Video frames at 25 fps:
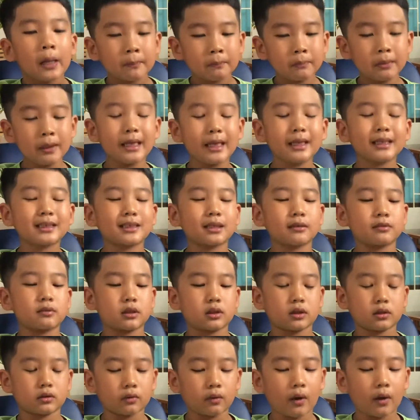please
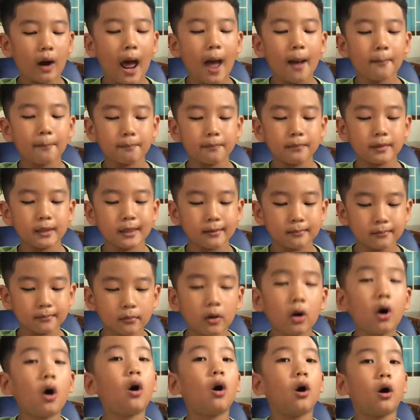subscribe me
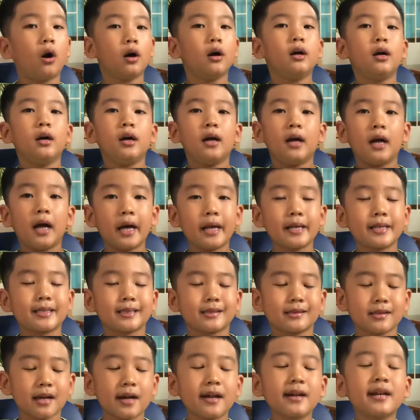more and
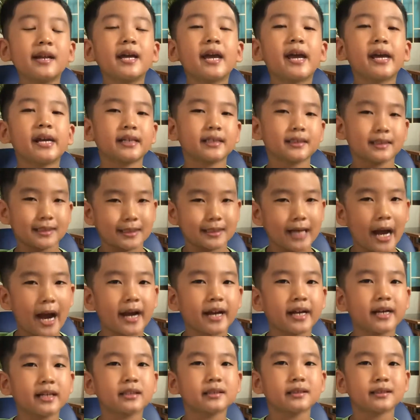studying
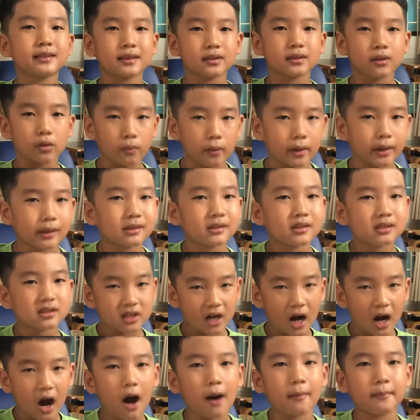science with
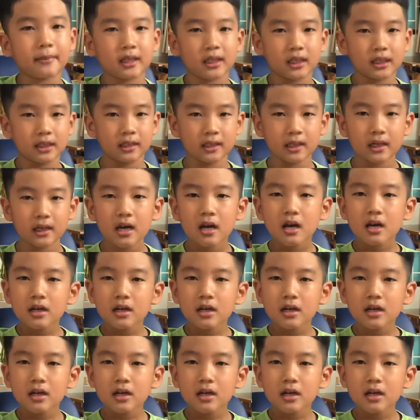Tommy.